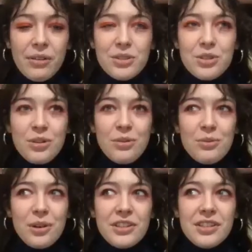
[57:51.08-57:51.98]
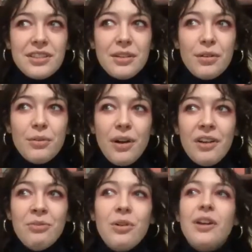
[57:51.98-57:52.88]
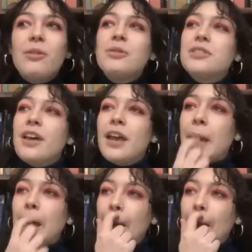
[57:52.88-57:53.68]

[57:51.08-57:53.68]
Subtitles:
Wait, so was it the one where it was like